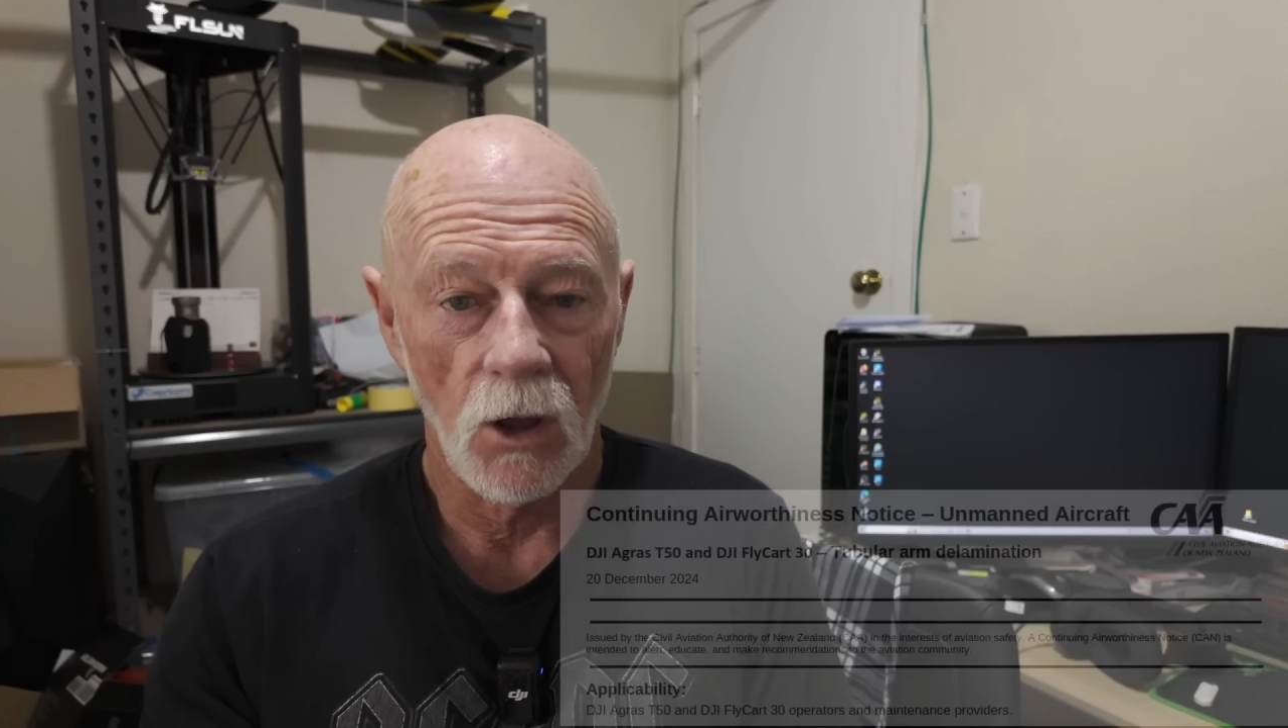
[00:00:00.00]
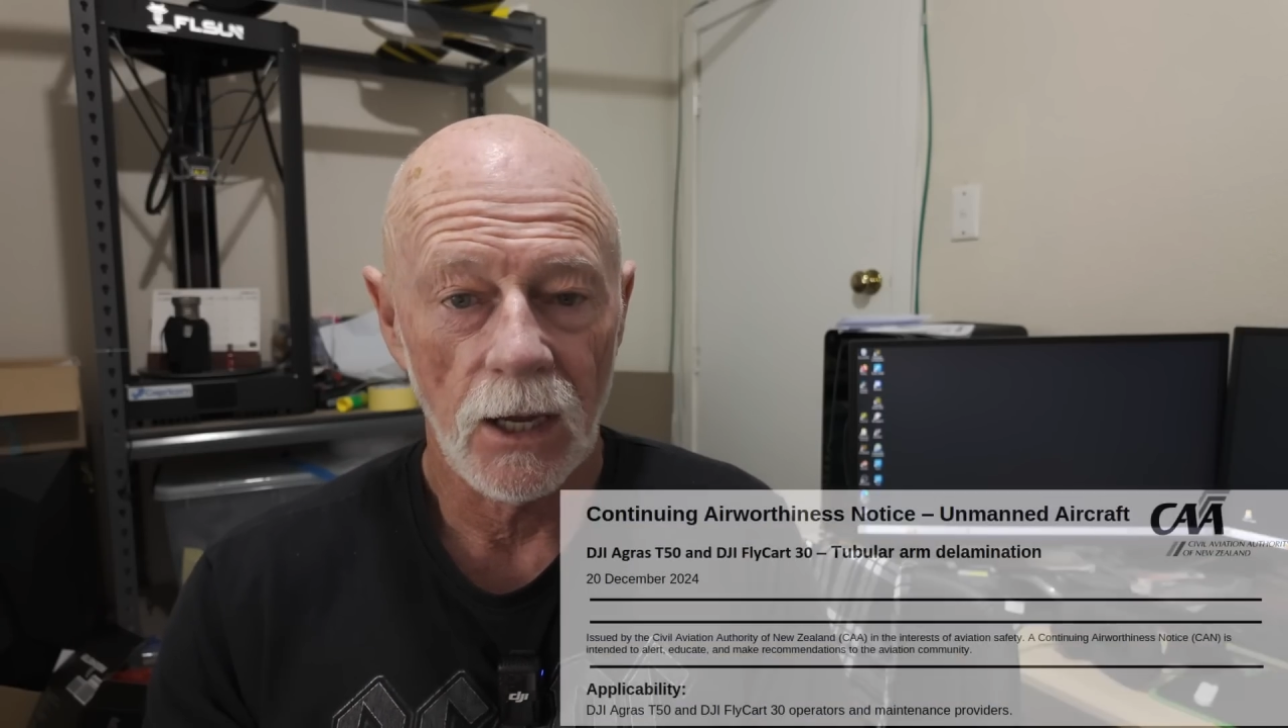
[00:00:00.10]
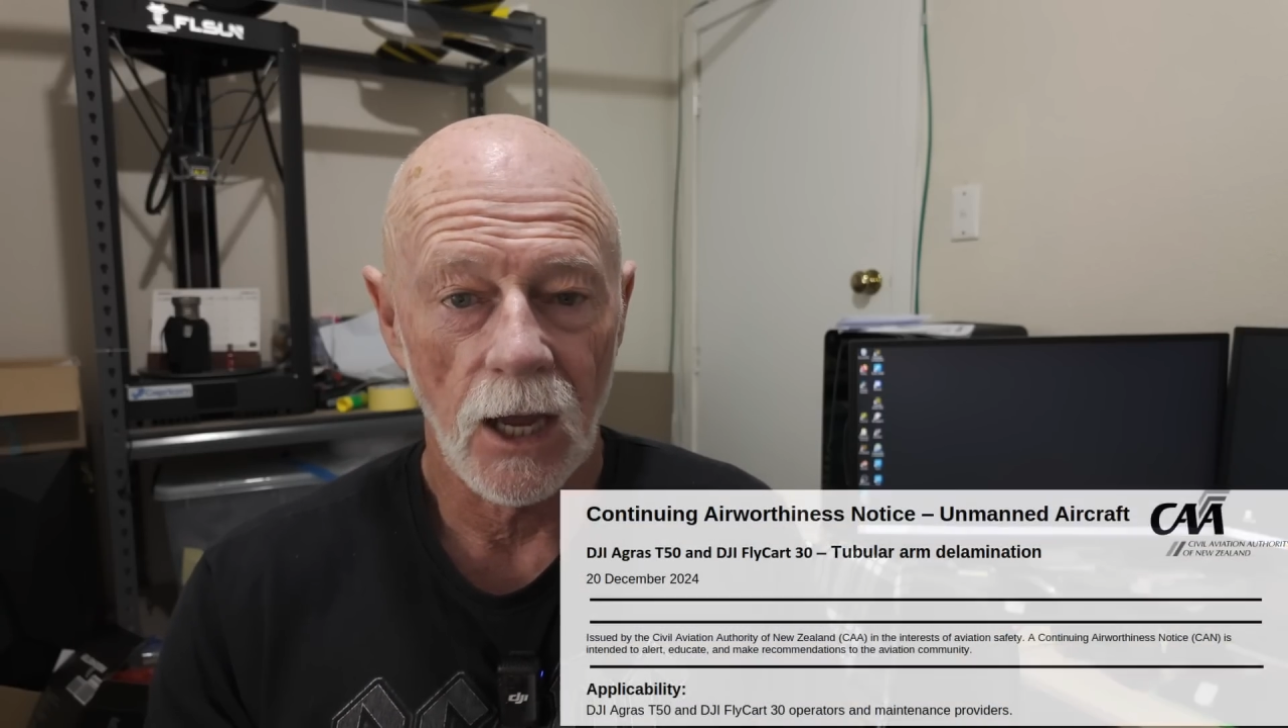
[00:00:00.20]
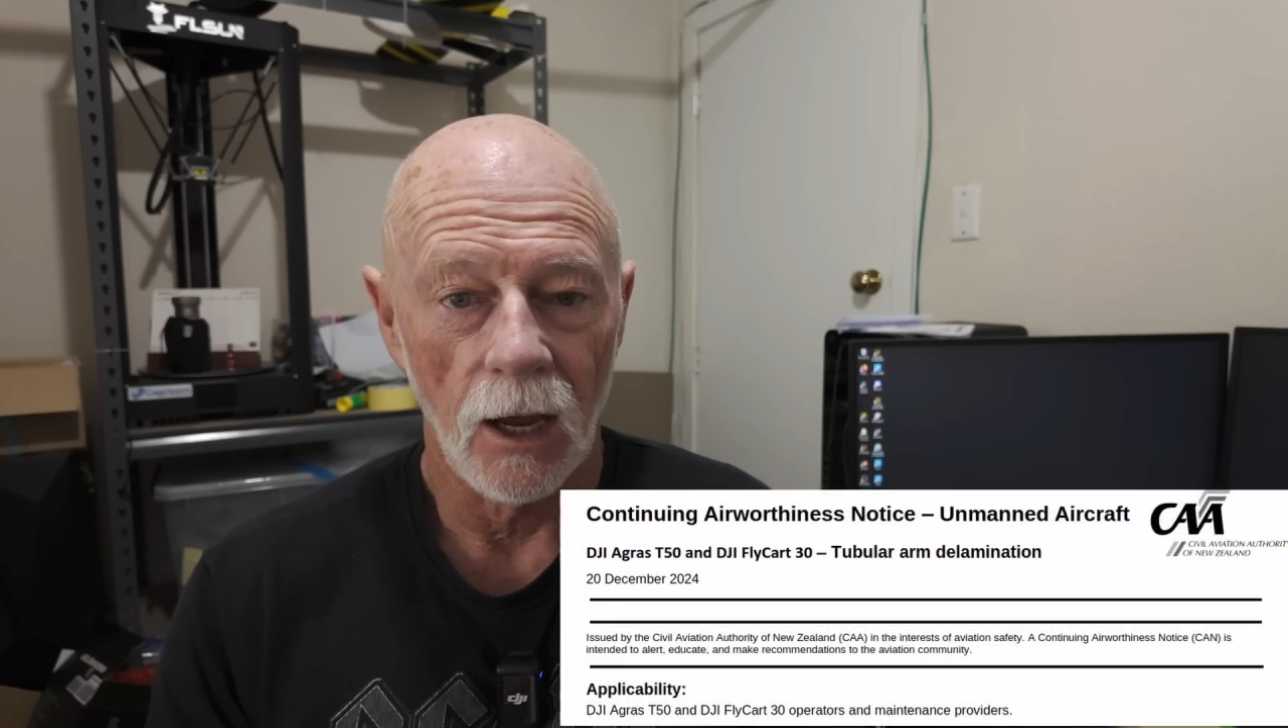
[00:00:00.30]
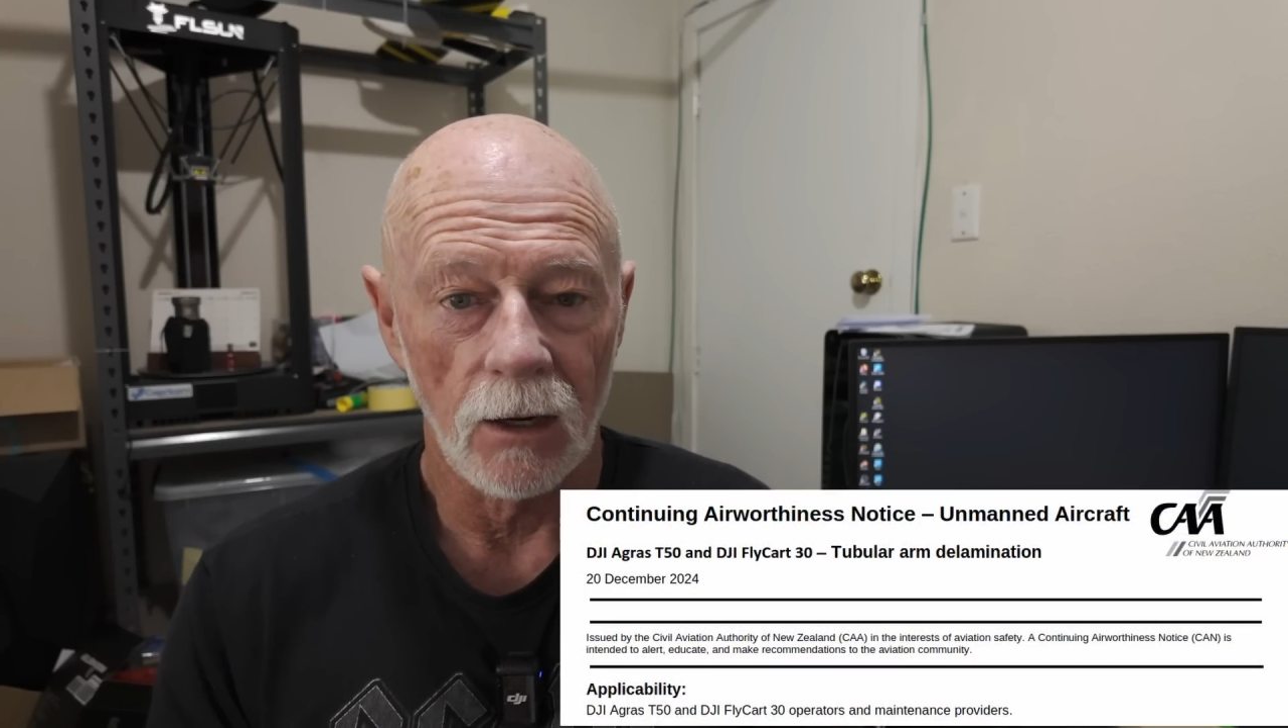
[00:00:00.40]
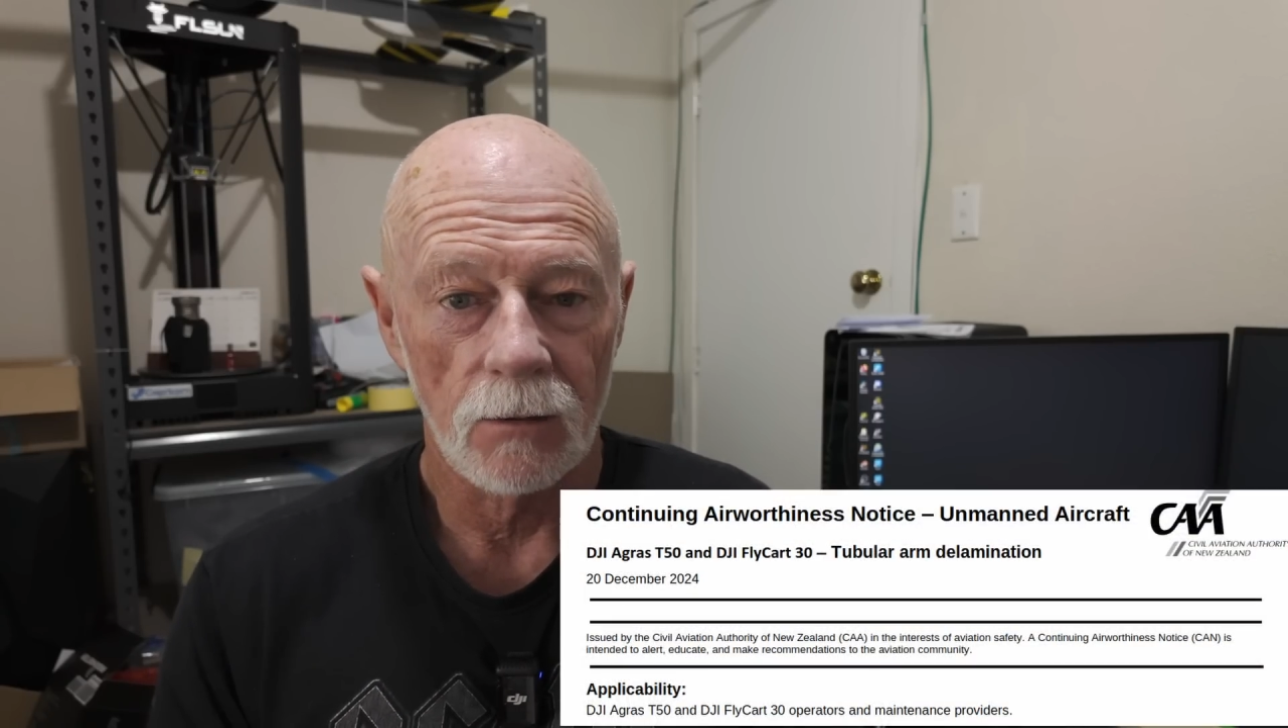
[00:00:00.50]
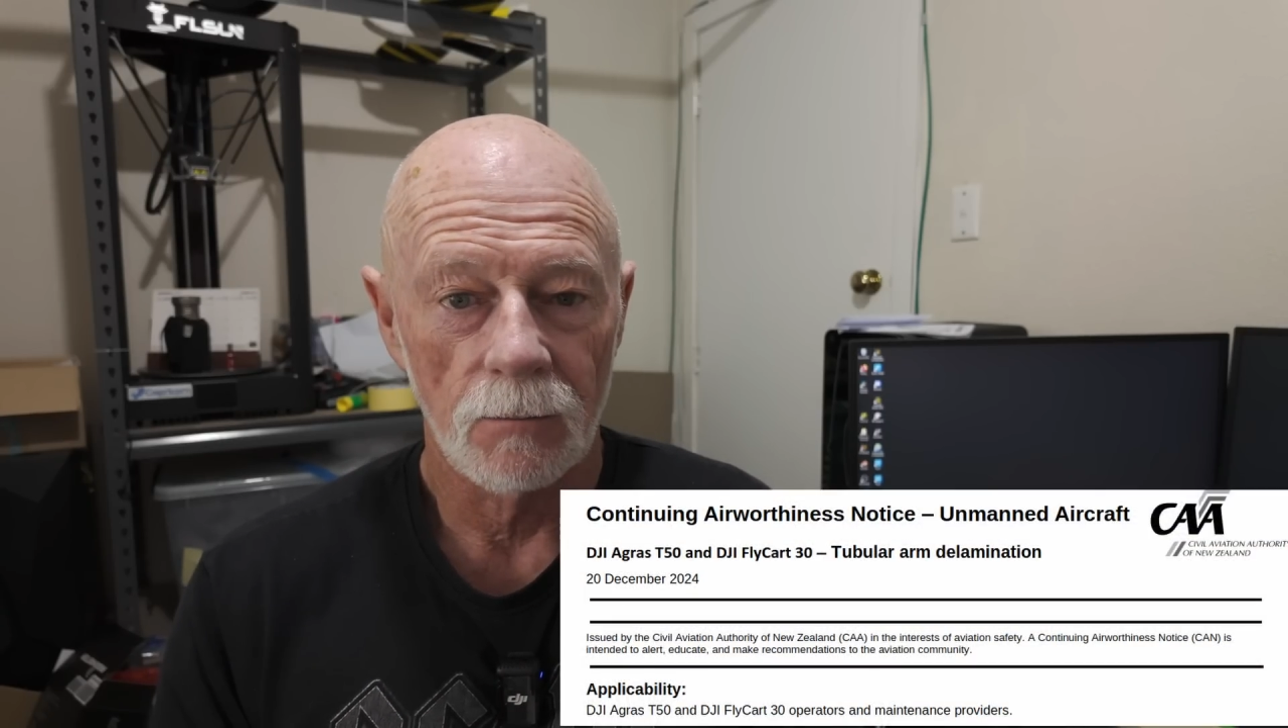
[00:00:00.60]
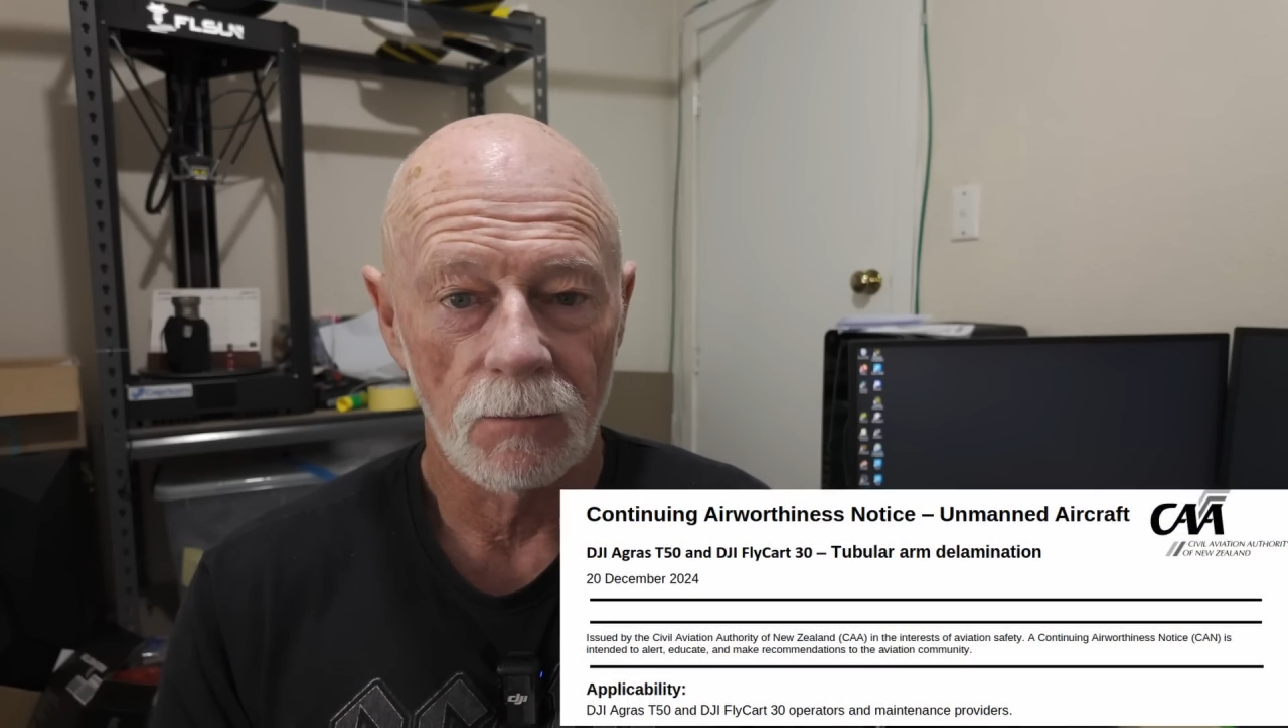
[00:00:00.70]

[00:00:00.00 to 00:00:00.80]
Flycart